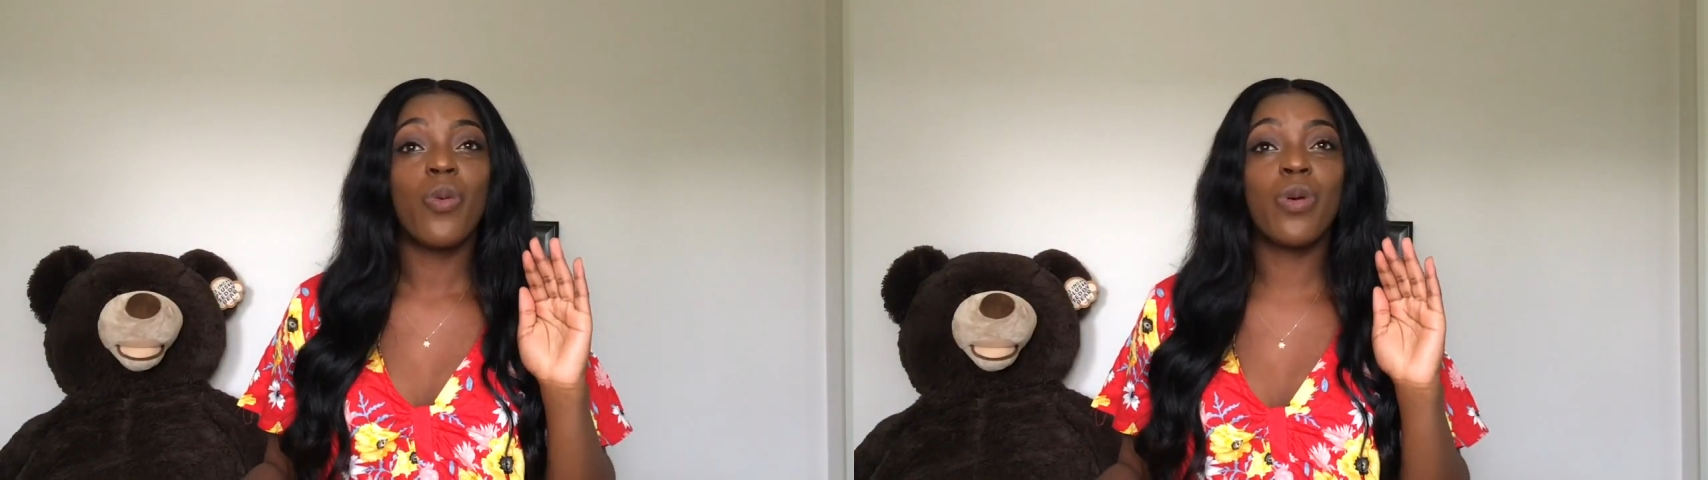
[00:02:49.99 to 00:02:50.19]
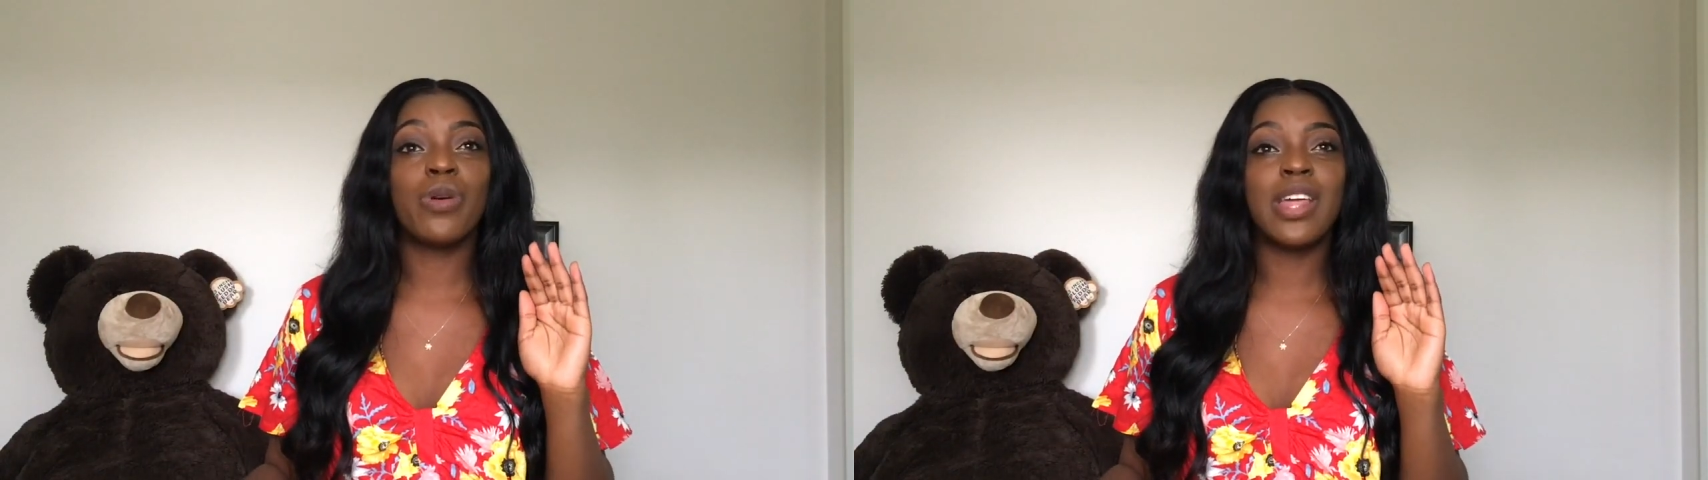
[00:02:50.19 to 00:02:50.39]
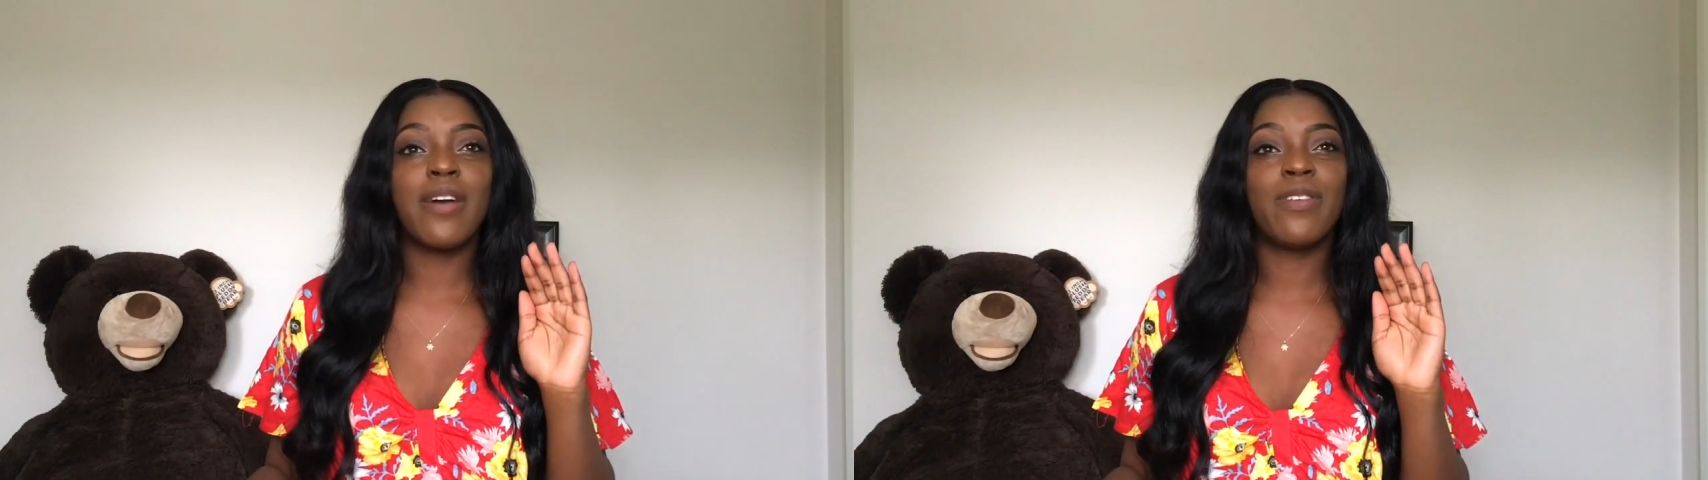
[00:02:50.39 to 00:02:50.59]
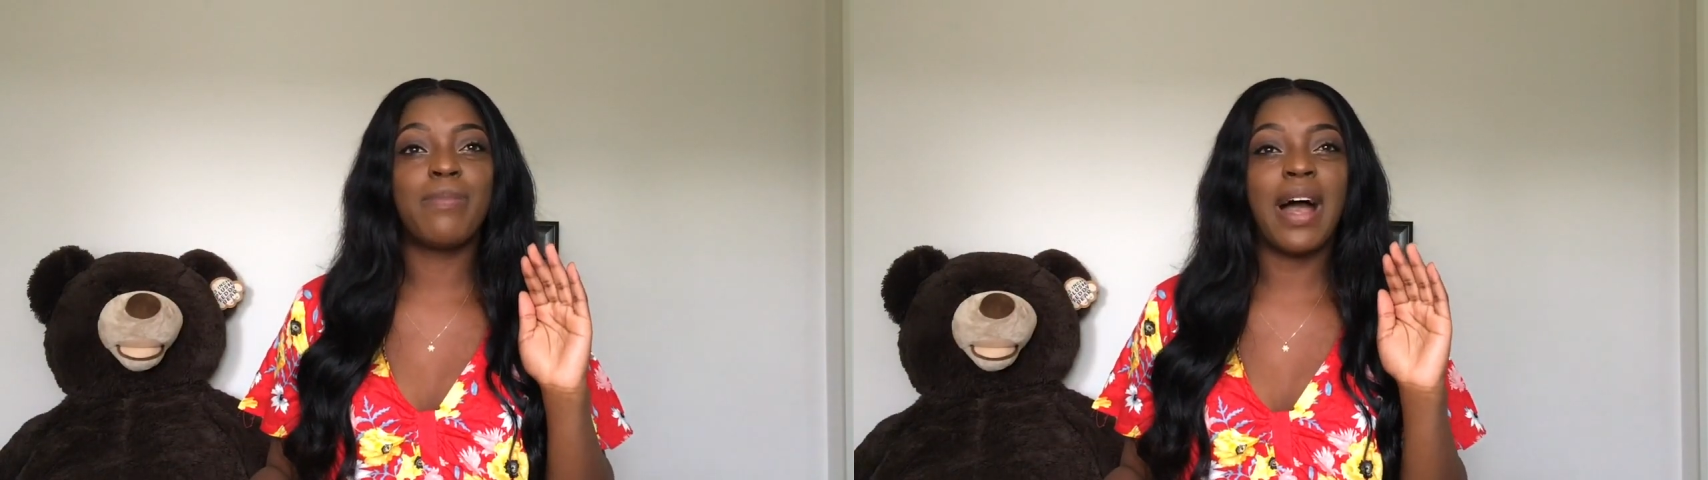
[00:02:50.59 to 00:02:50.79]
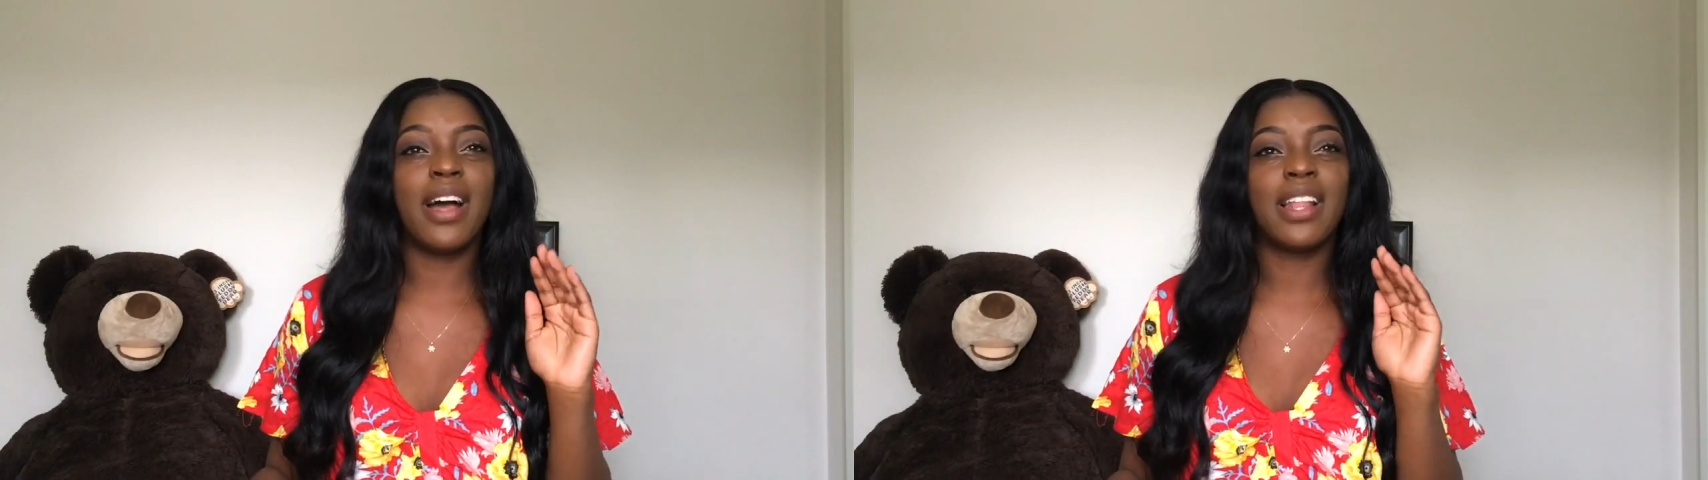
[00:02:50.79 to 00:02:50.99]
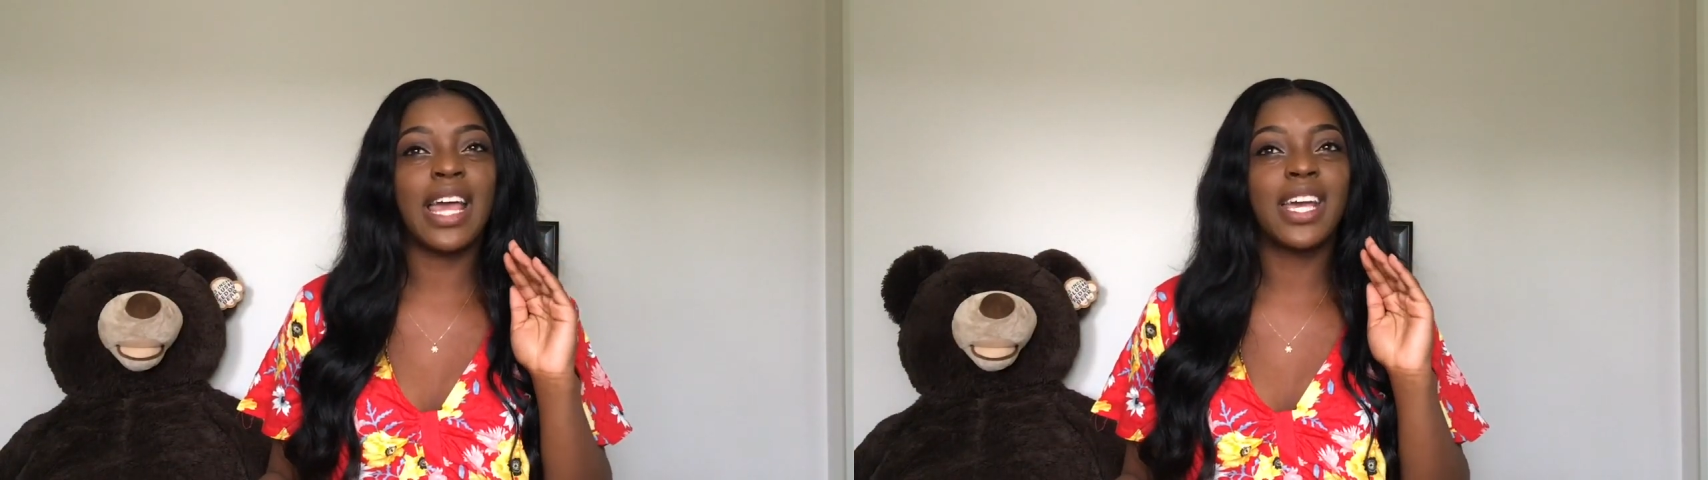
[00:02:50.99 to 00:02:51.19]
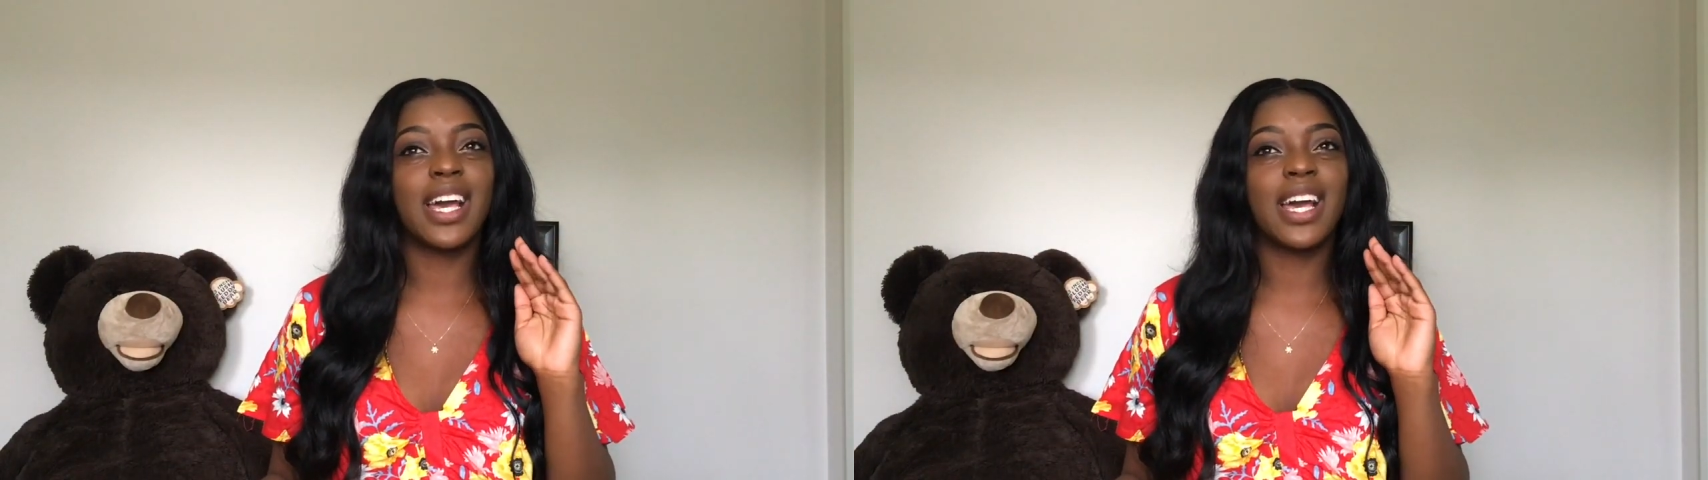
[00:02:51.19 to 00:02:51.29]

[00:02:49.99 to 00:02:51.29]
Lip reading: we were there for about